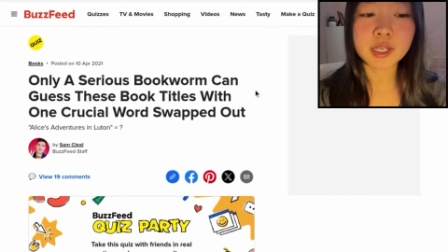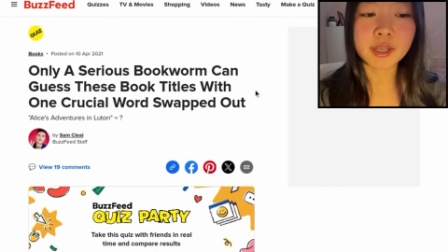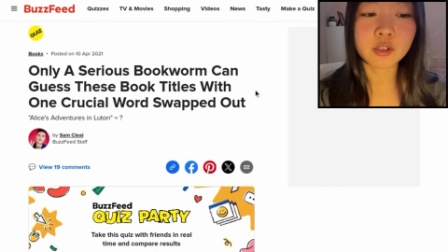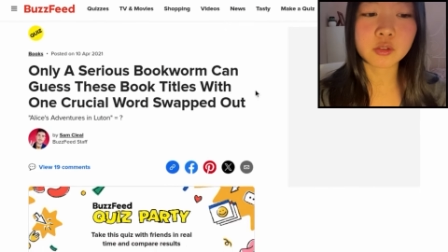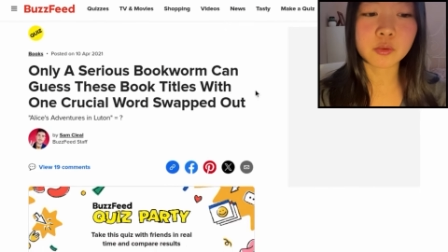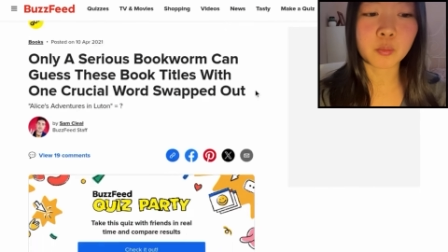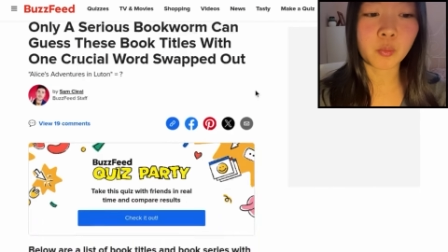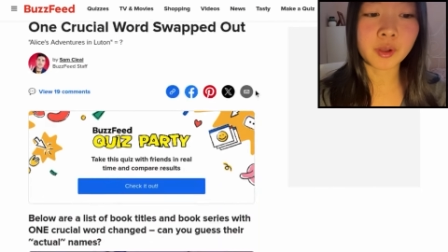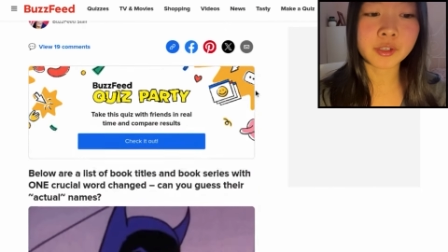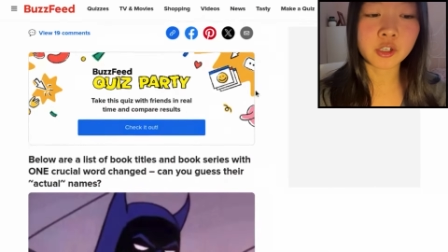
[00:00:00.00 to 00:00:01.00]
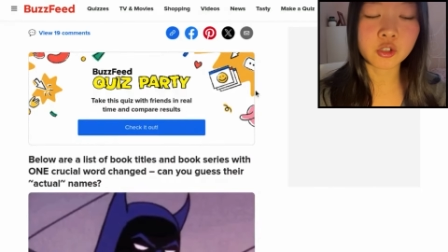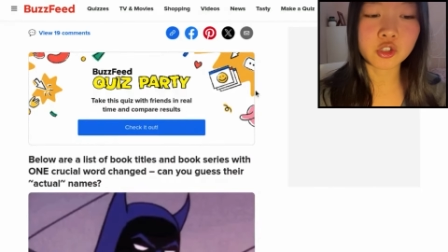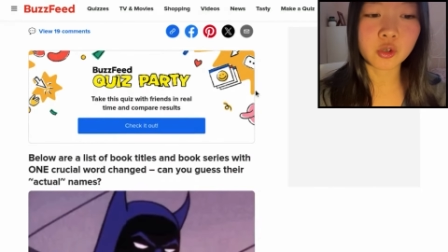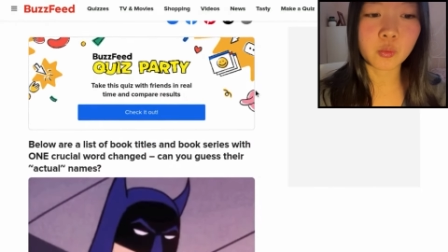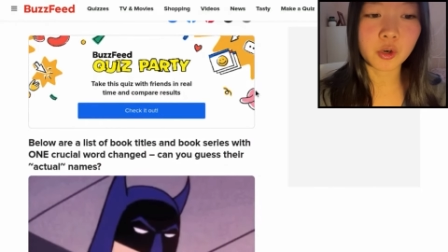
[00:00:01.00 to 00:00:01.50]
titles with one
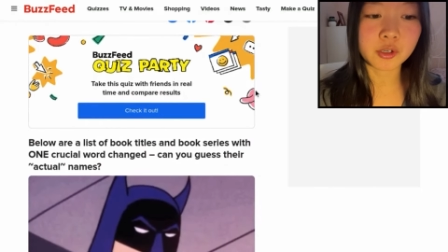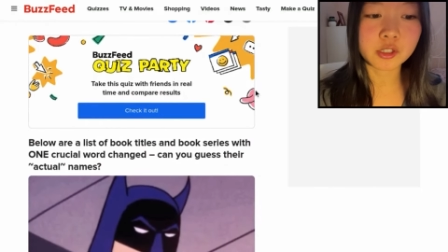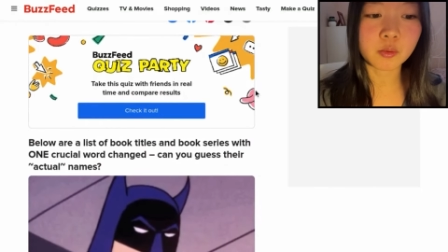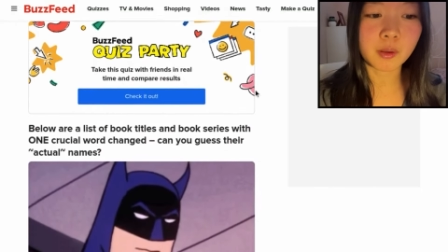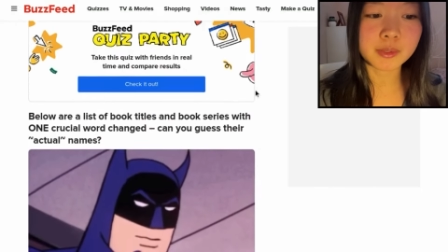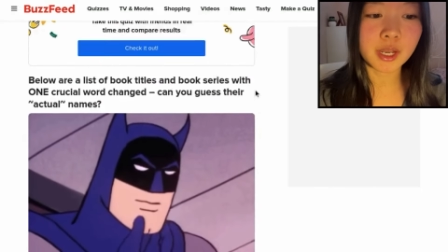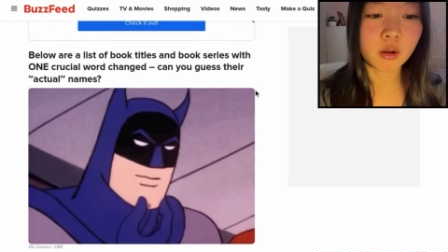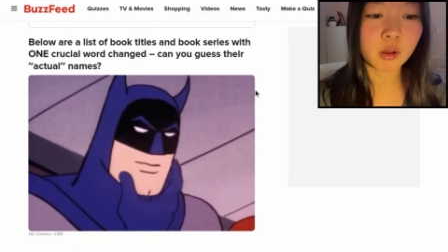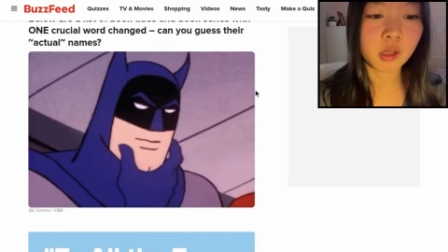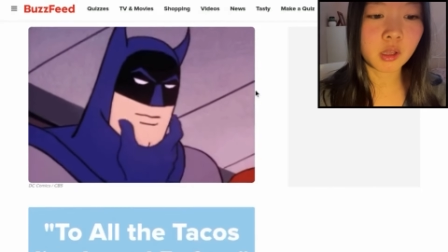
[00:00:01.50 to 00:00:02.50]
crucial word swapped out.